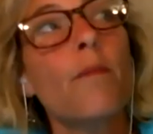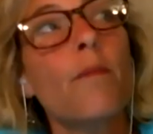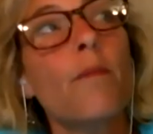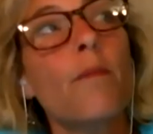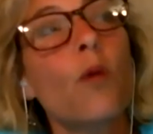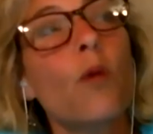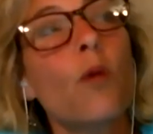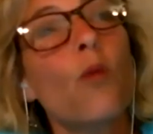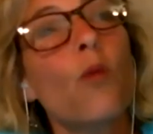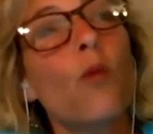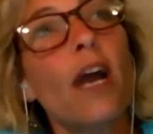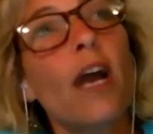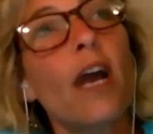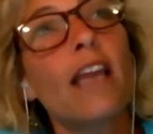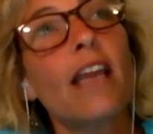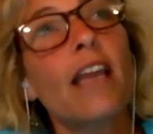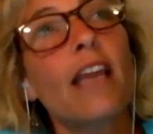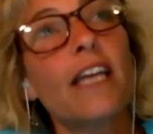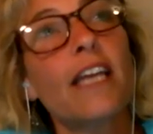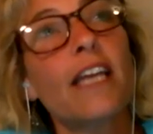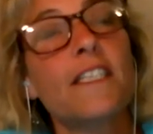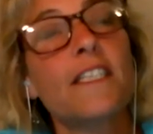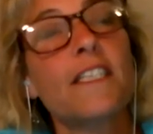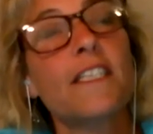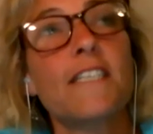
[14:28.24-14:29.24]
what I like
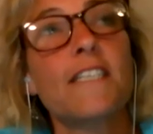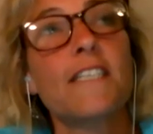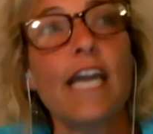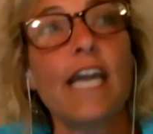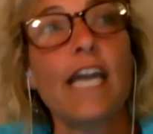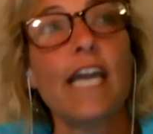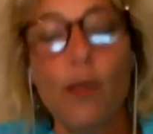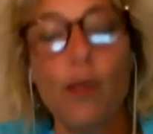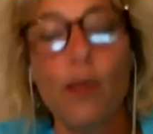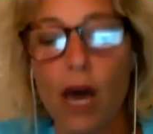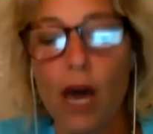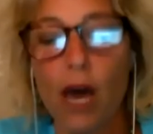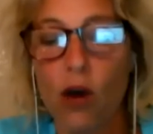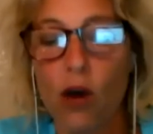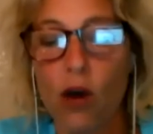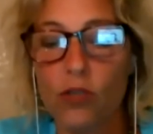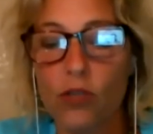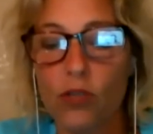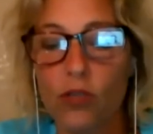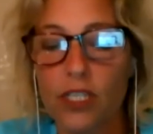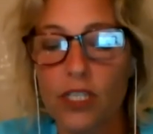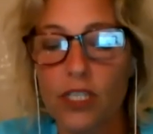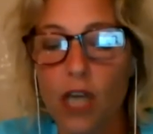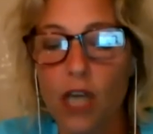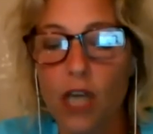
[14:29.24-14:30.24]
to say about
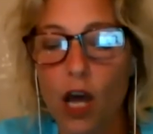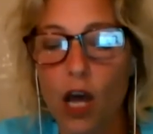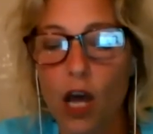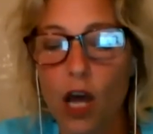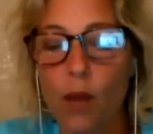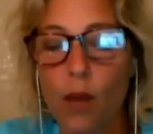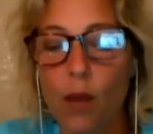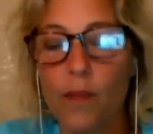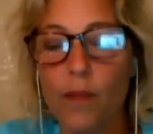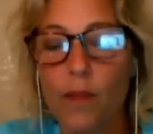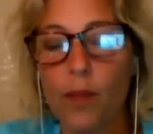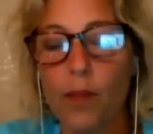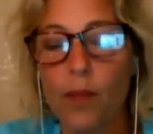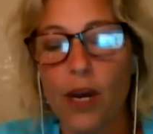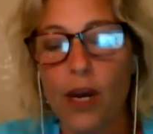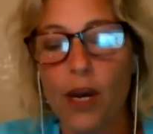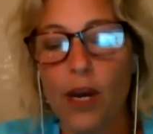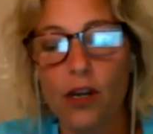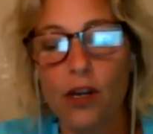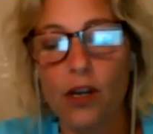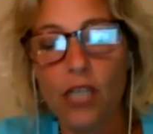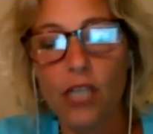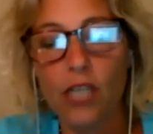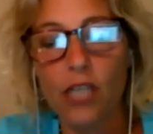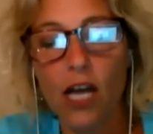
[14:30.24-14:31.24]
the
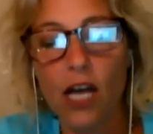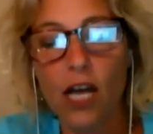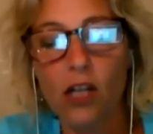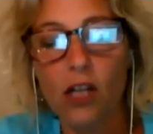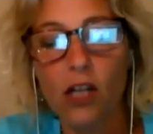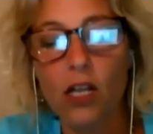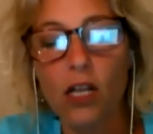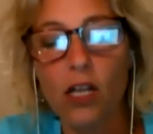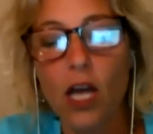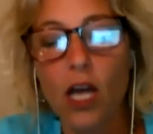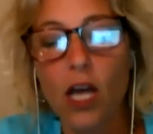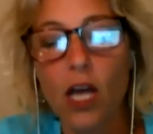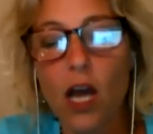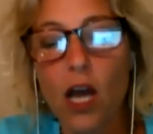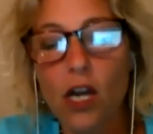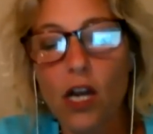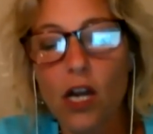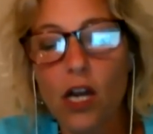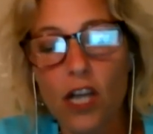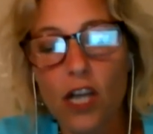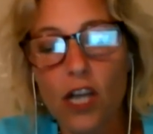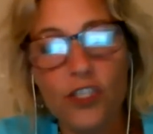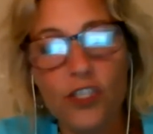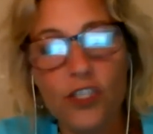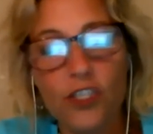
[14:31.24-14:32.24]
parallel
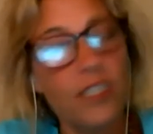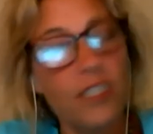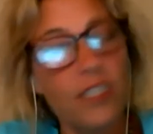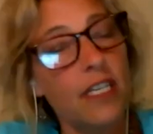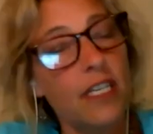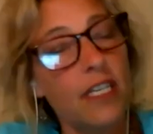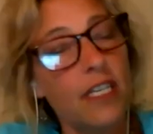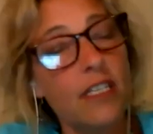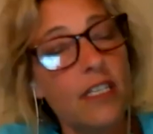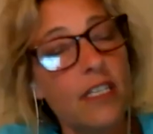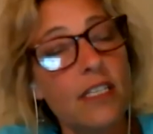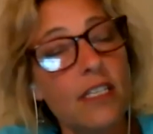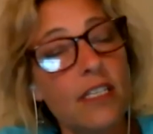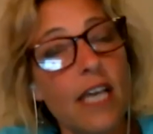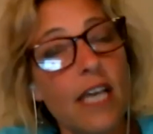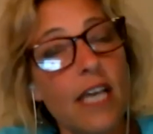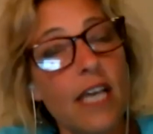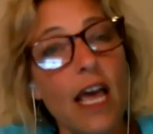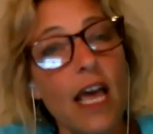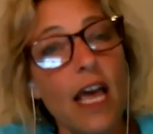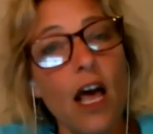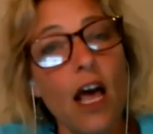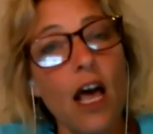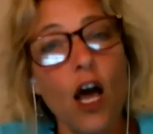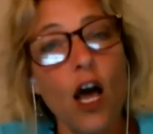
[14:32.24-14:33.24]
consciousness,
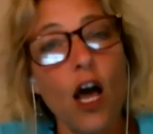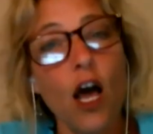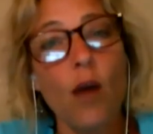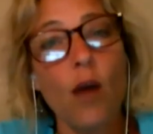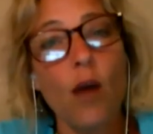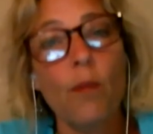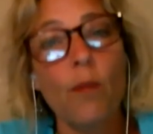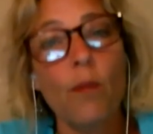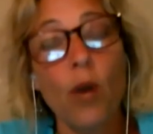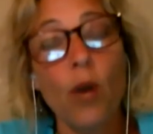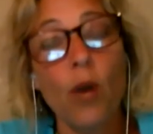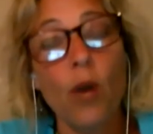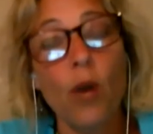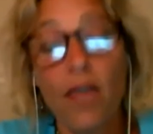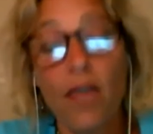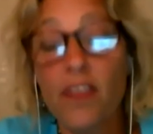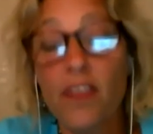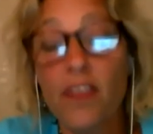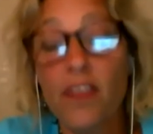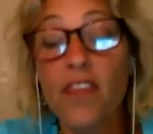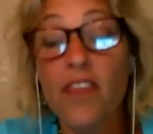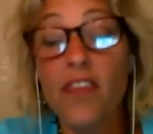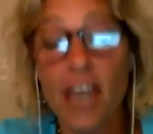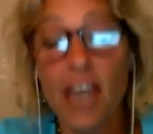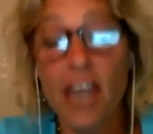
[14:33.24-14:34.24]
and then
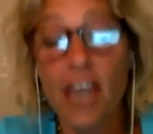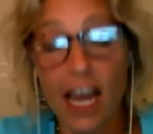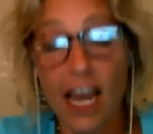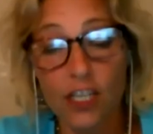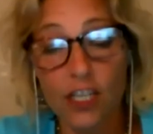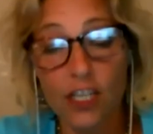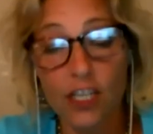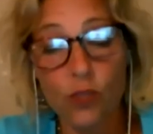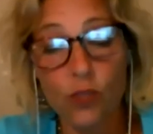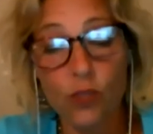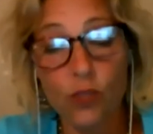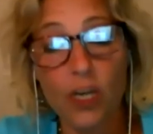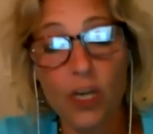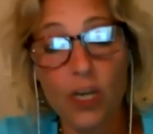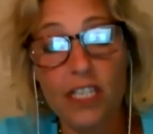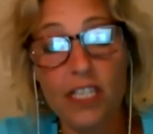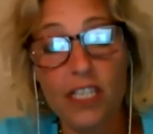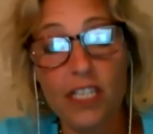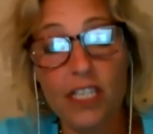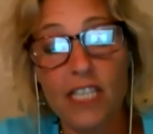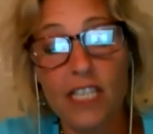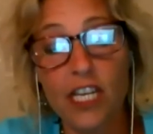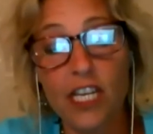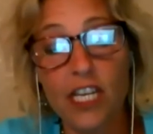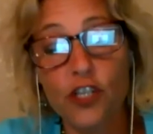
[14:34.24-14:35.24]
the next one is the
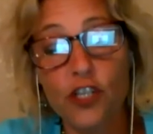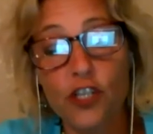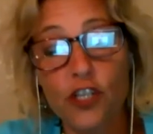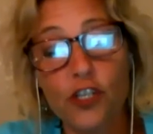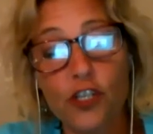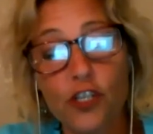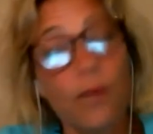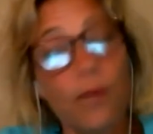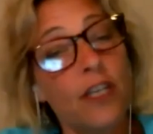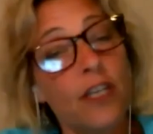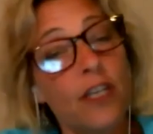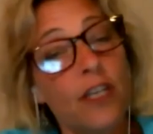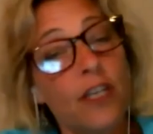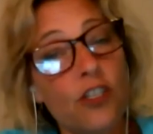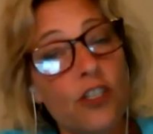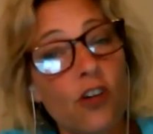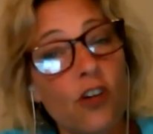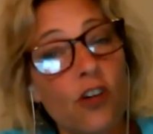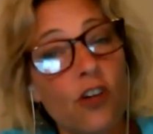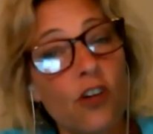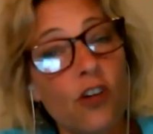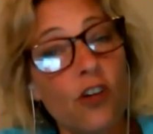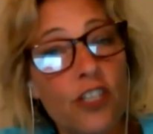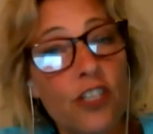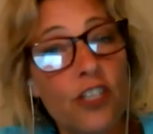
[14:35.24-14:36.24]
interdimensional
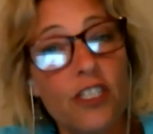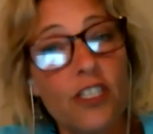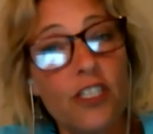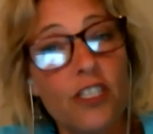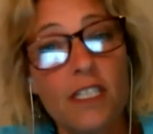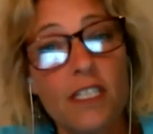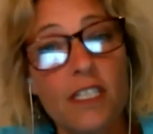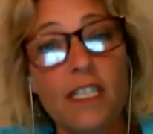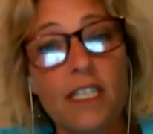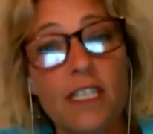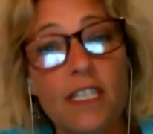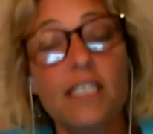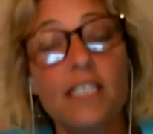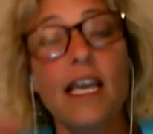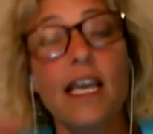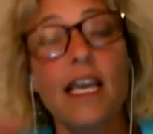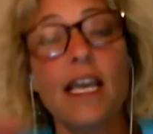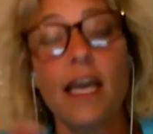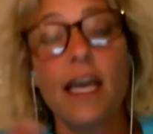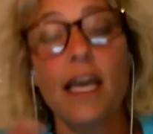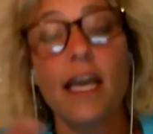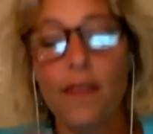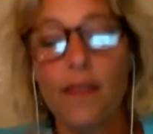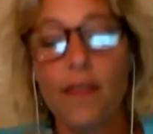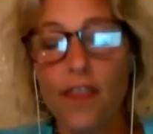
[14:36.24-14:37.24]
consciousness,
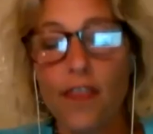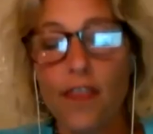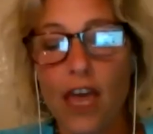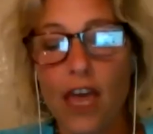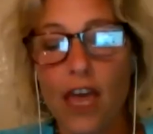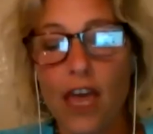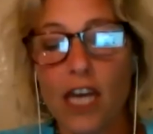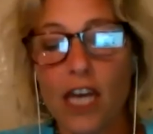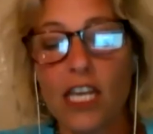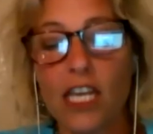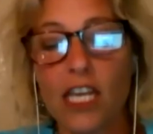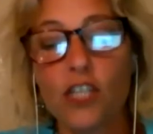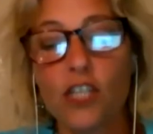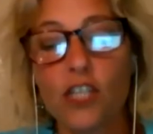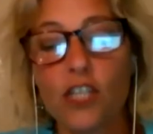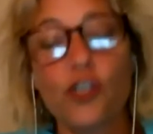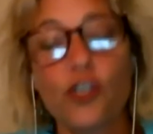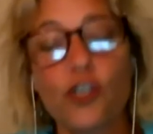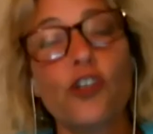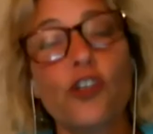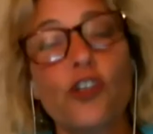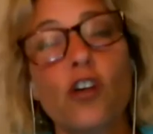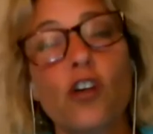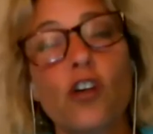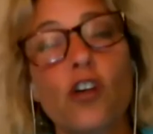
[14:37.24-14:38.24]
and then
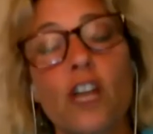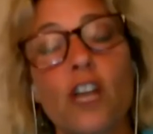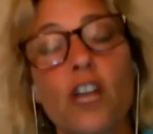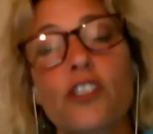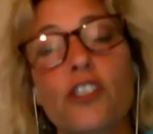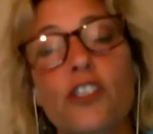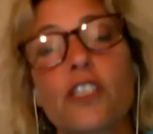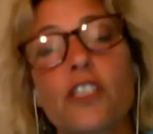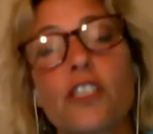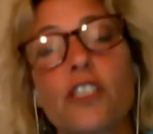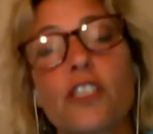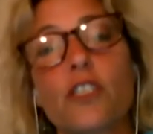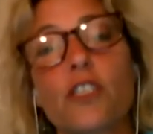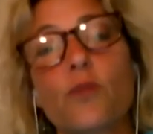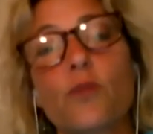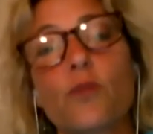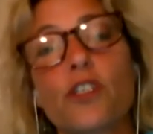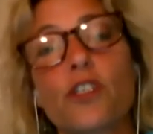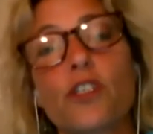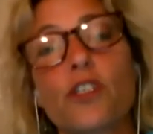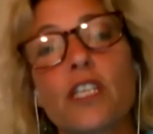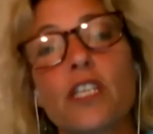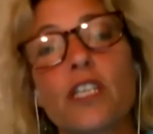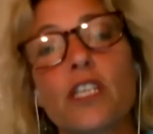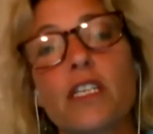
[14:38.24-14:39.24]
eternal consciousness, which
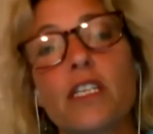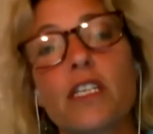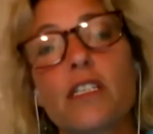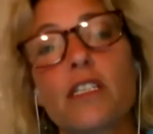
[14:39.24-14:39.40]
is,